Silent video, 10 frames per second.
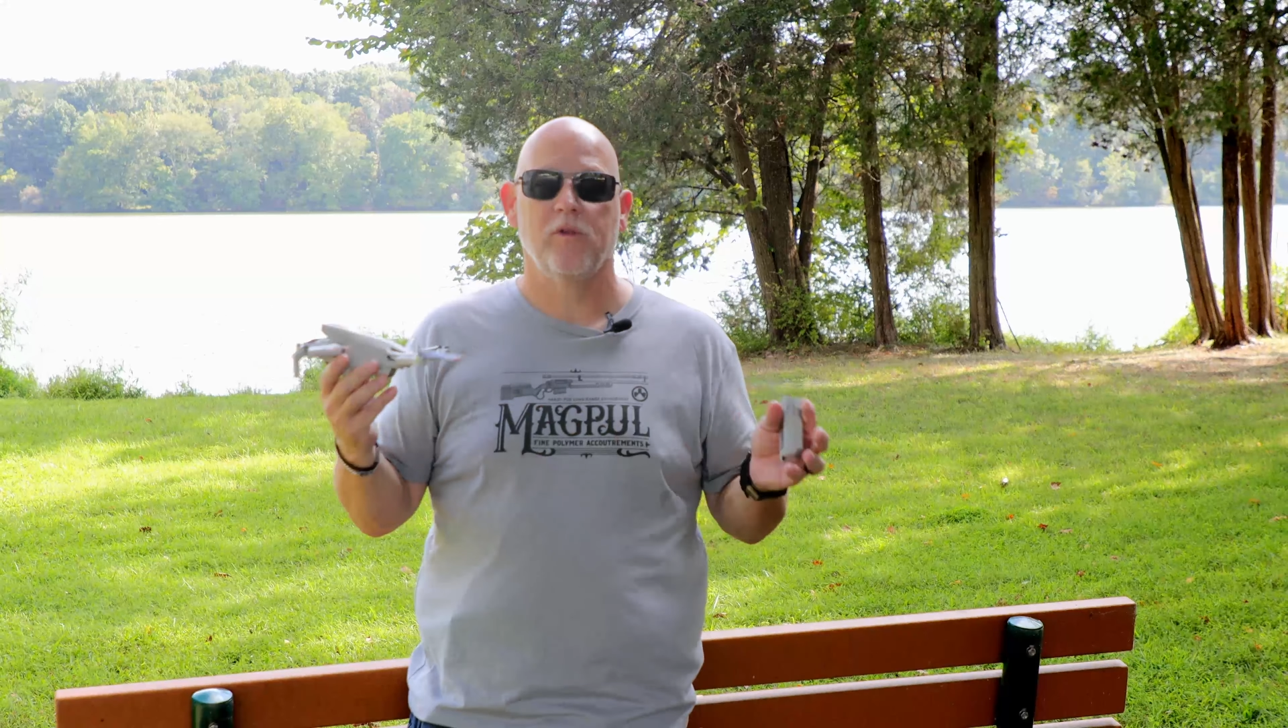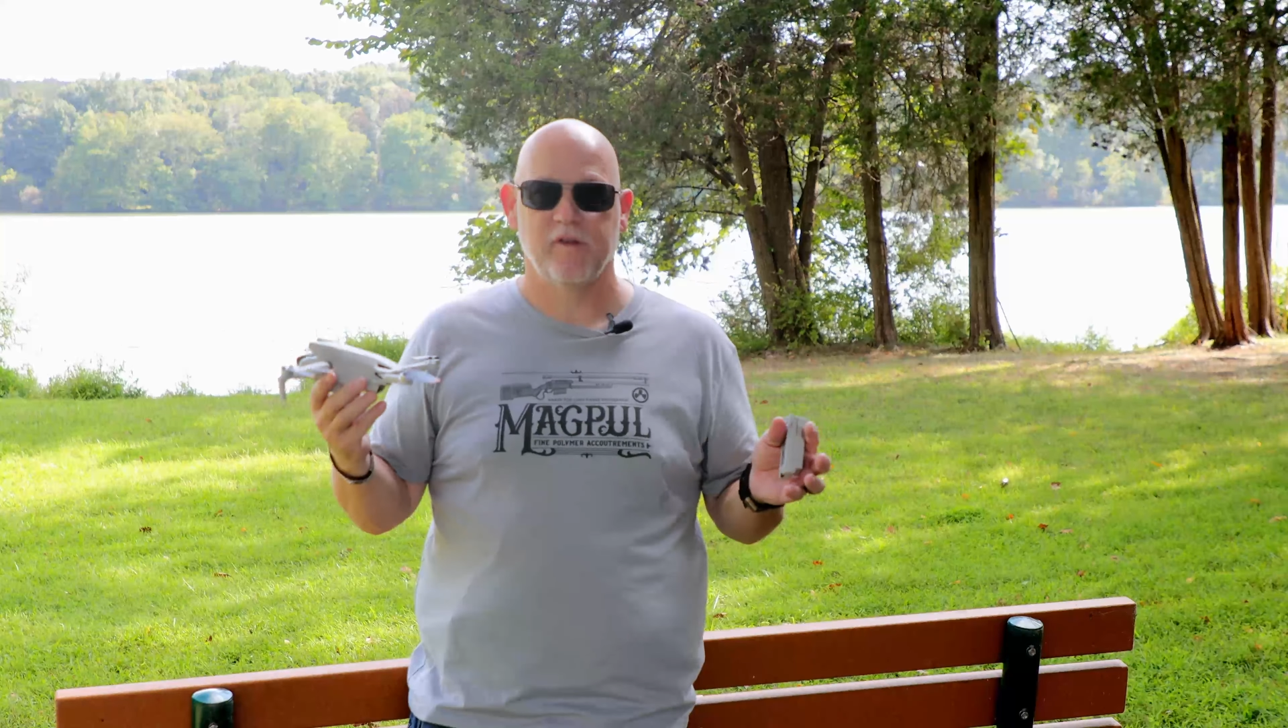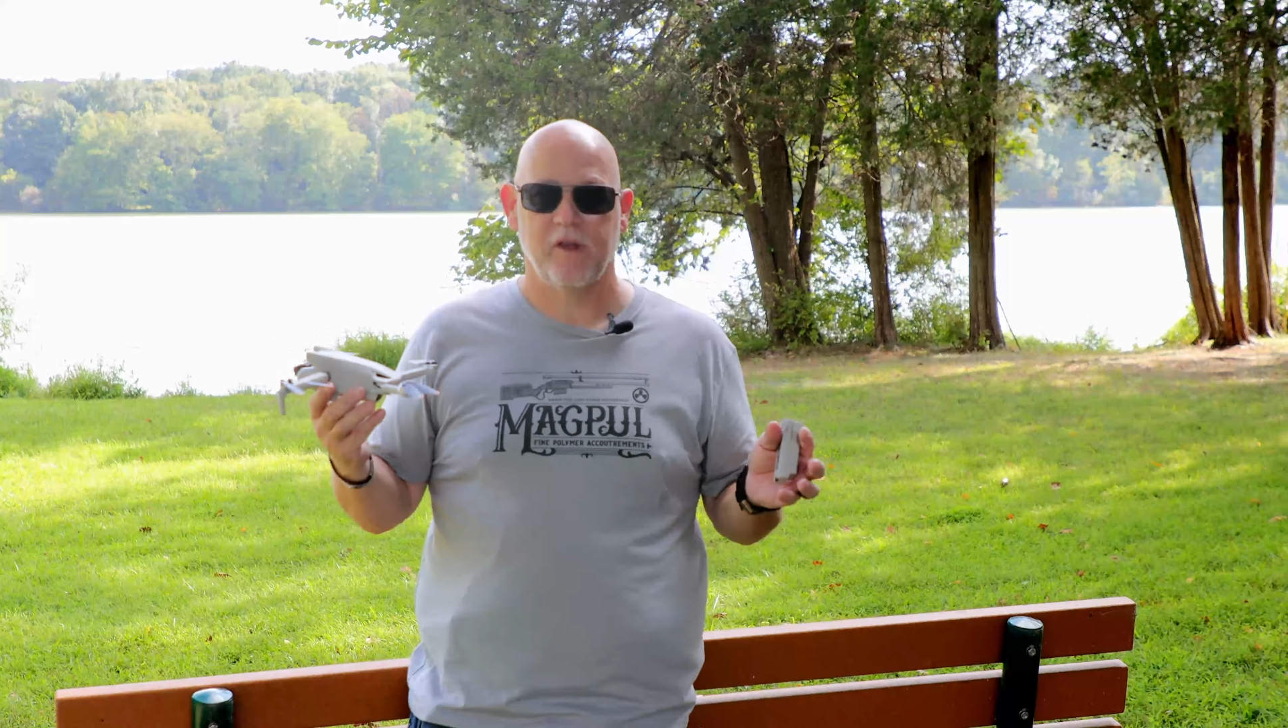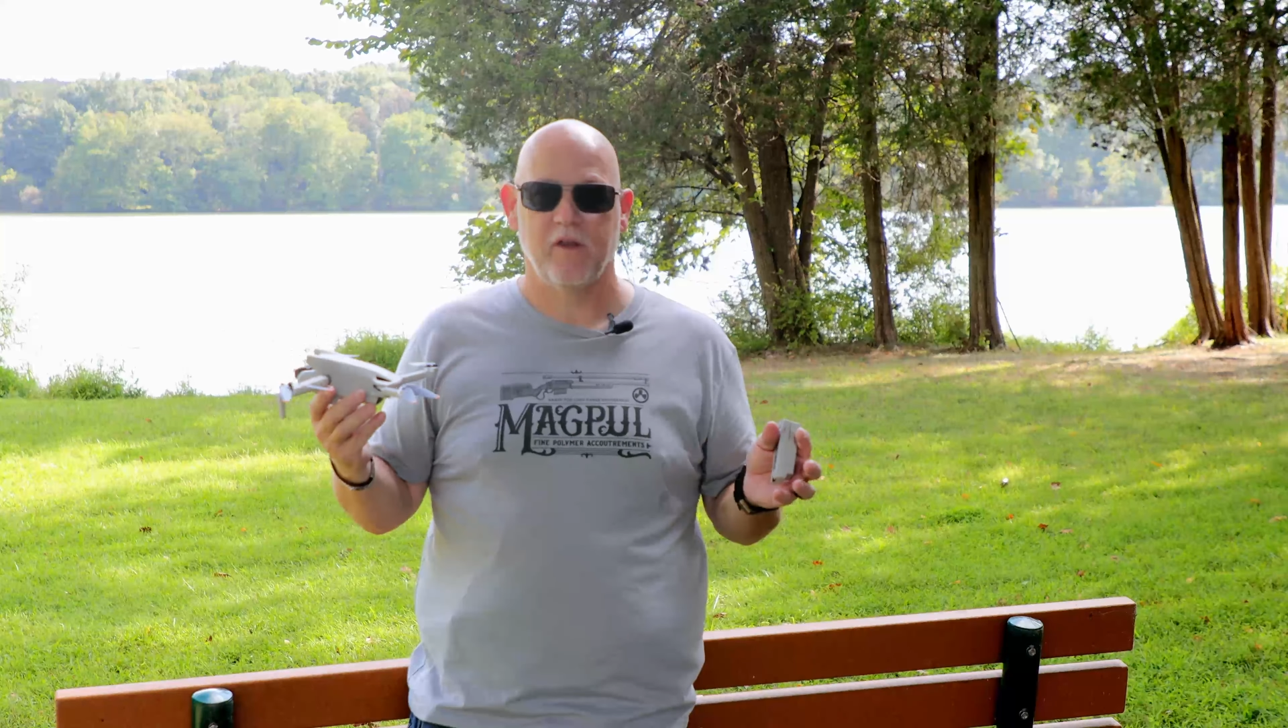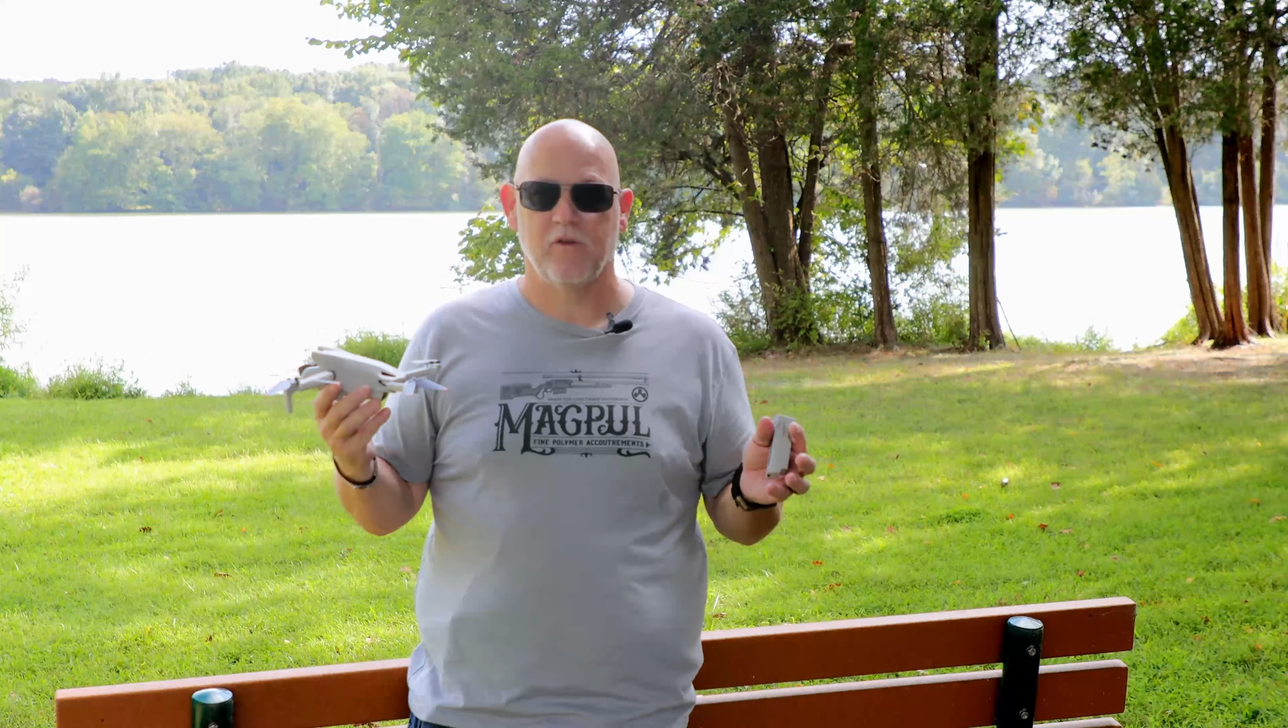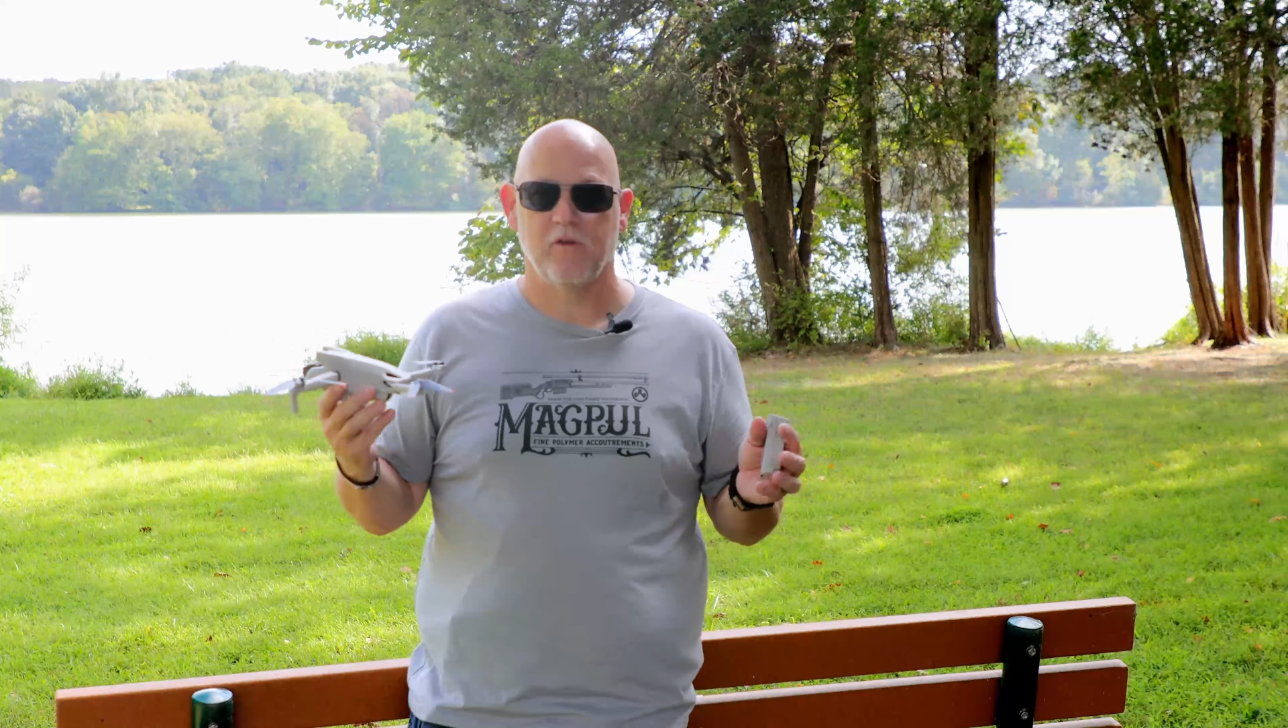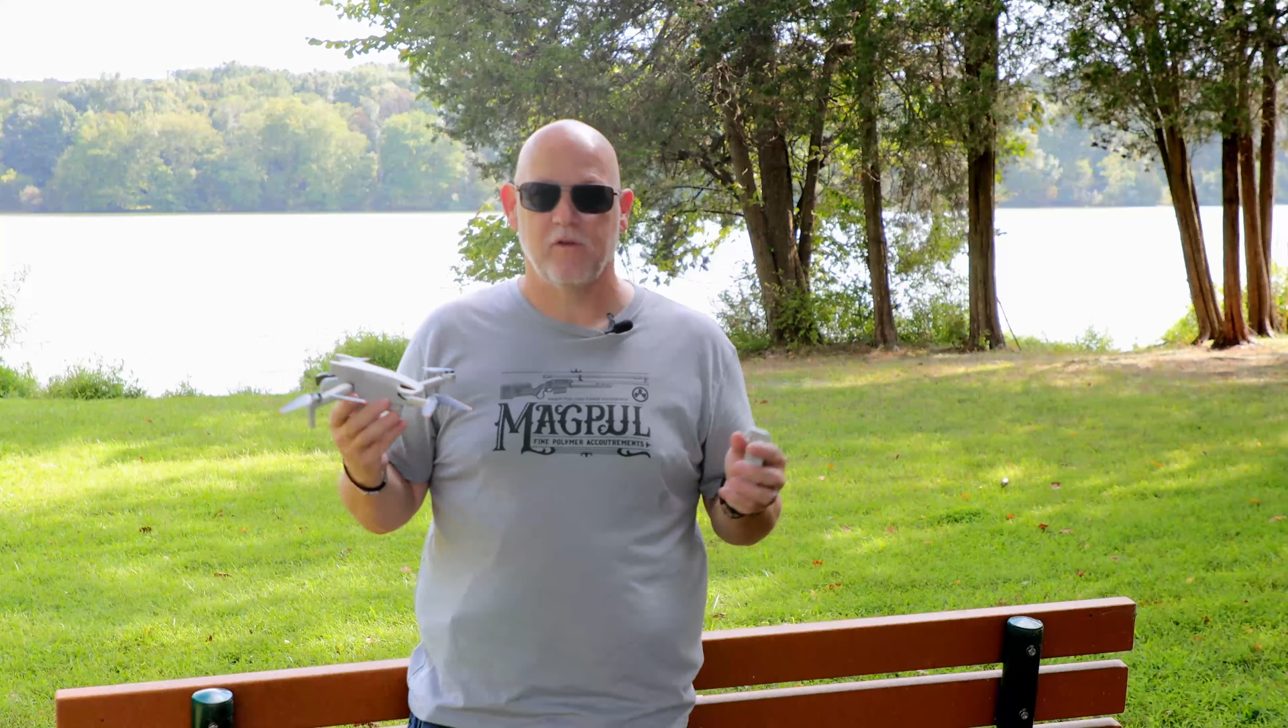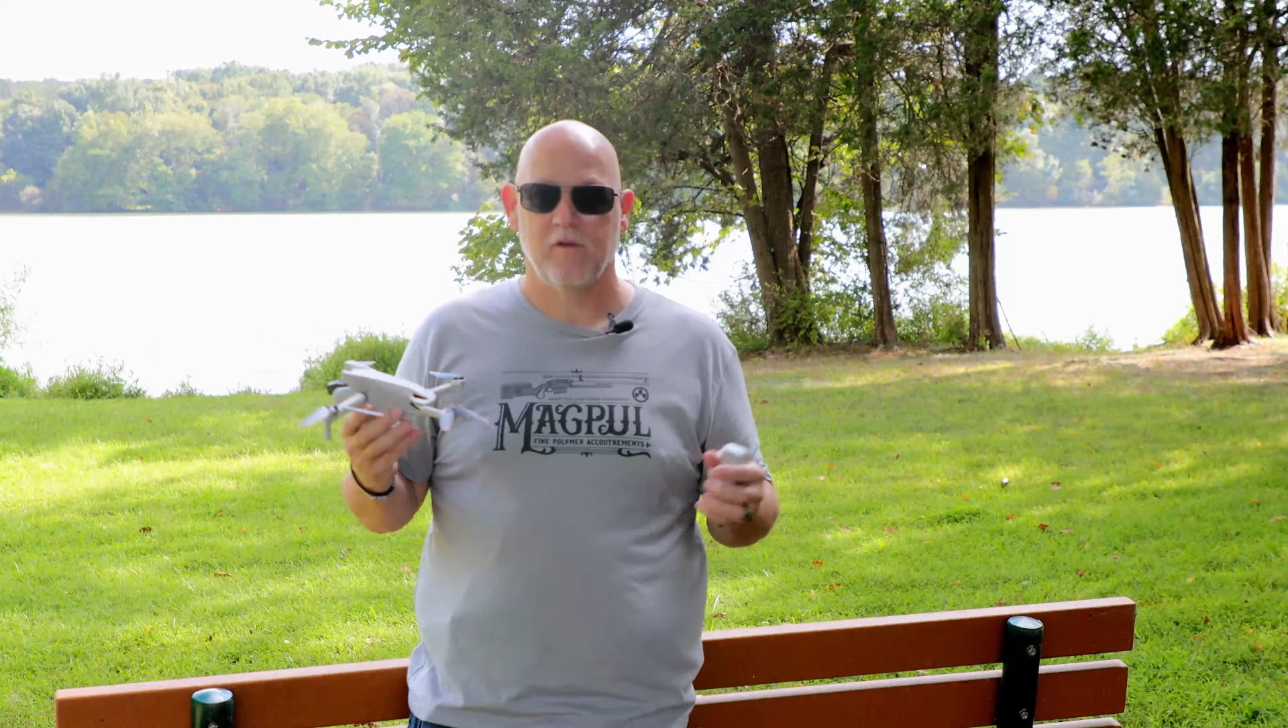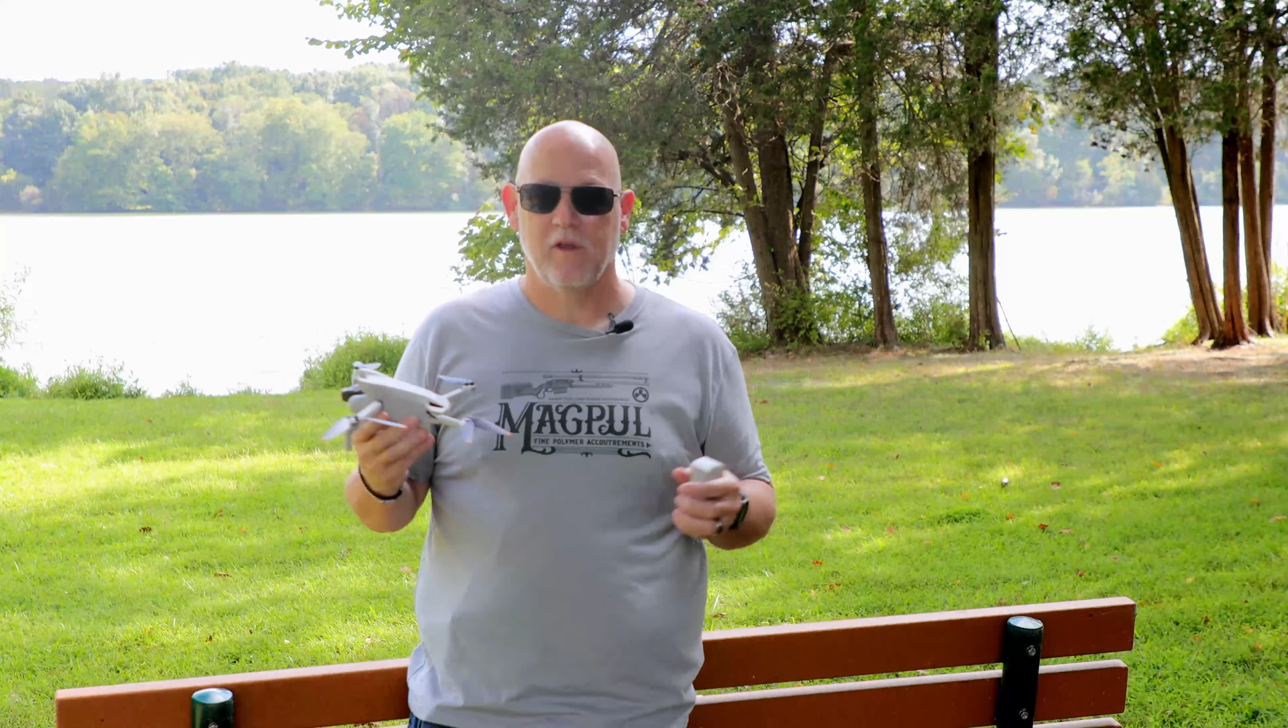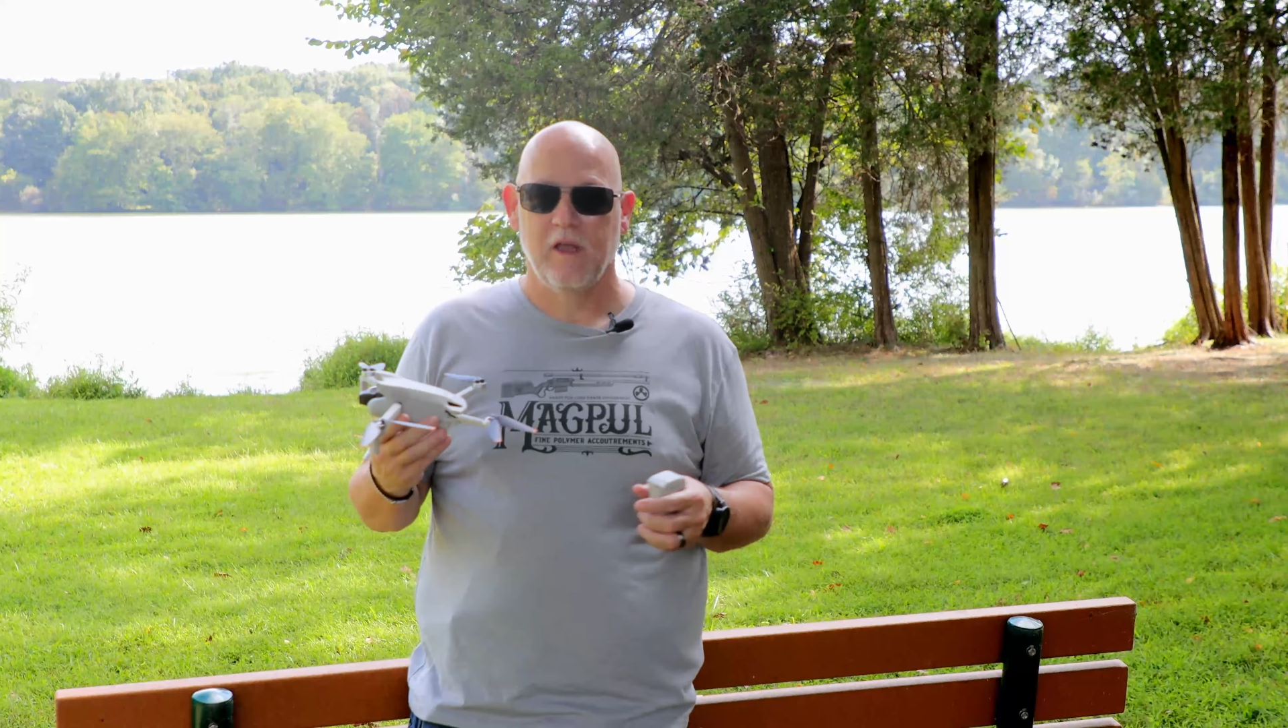the
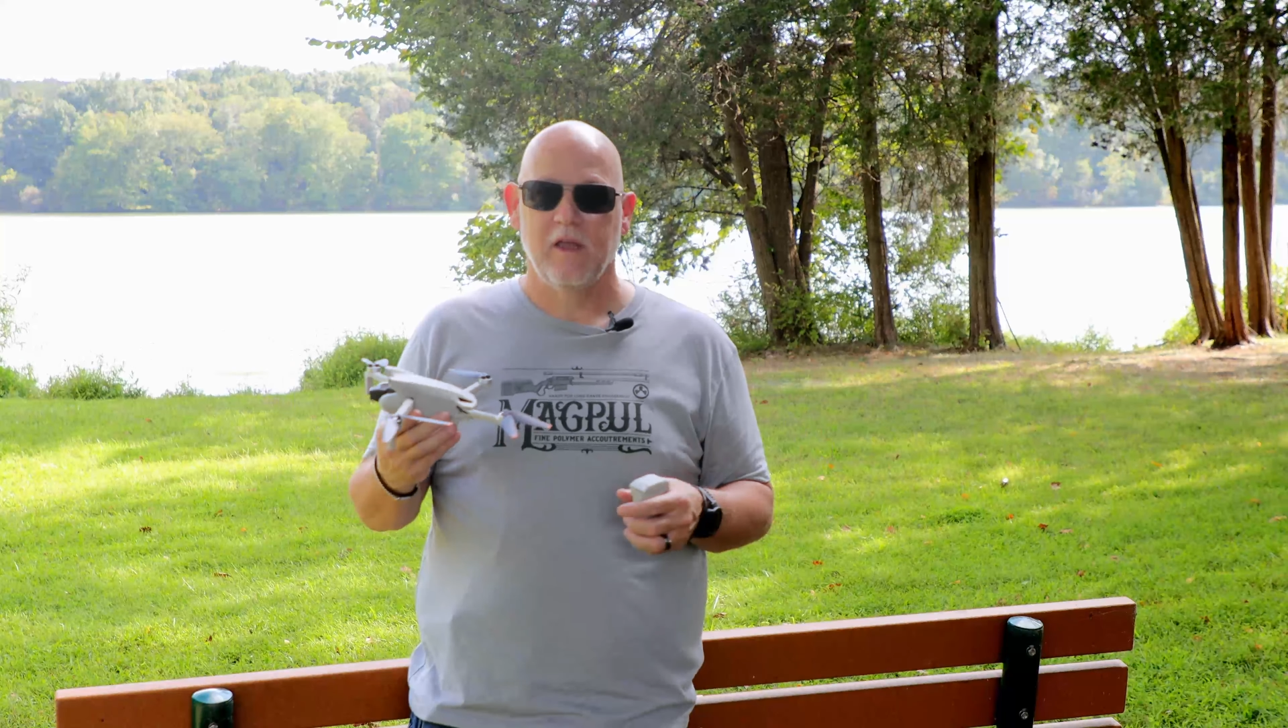sensors.